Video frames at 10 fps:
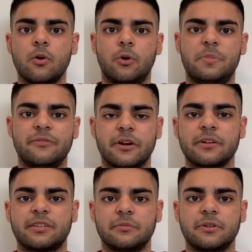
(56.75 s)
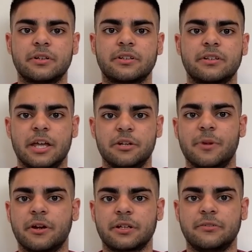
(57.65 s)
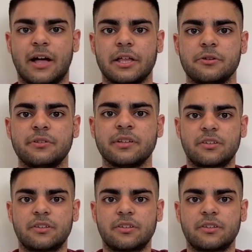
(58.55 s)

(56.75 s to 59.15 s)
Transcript: would be very similar in numerical values